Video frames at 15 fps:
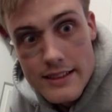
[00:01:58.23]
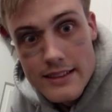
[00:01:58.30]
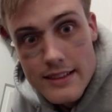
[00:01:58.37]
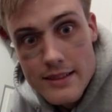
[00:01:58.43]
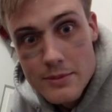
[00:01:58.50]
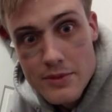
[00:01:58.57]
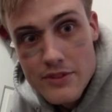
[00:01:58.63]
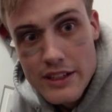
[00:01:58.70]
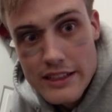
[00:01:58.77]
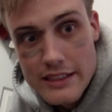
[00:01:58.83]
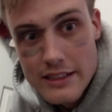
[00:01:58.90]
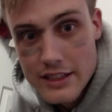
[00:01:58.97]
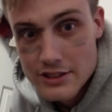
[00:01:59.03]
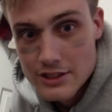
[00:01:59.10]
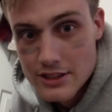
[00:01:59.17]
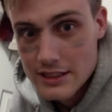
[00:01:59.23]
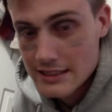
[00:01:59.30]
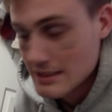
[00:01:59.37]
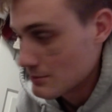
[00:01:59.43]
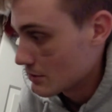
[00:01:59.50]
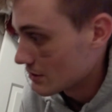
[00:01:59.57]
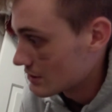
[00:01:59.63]
I'm afraid to touch her because
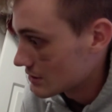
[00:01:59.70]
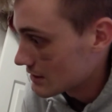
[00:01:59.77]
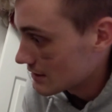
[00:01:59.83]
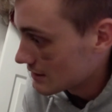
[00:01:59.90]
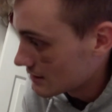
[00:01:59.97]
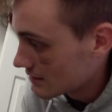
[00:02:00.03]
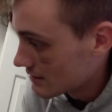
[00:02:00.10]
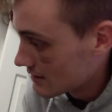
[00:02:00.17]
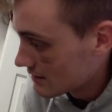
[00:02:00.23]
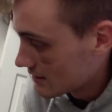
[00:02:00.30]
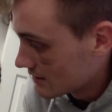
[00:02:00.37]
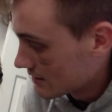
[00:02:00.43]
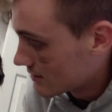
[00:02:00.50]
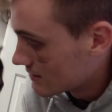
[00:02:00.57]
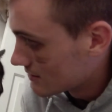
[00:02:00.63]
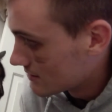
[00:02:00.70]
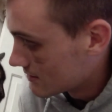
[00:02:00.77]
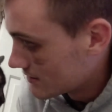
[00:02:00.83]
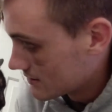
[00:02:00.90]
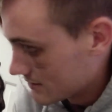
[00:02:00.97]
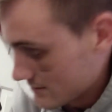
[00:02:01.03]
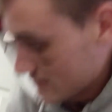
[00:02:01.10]
I'm allergic.
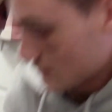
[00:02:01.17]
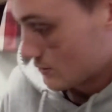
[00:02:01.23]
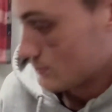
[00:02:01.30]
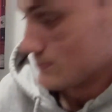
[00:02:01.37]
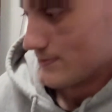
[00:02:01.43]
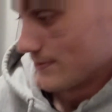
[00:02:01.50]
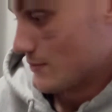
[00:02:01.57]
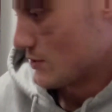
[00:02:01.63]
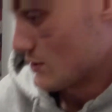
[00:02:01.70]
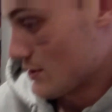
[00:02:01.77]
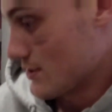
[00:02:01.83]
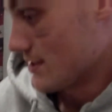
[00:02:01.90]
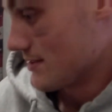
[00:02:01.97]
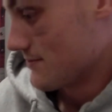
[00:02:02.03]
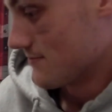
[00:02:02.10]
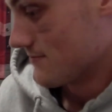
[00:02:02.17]
No, I'm sorry.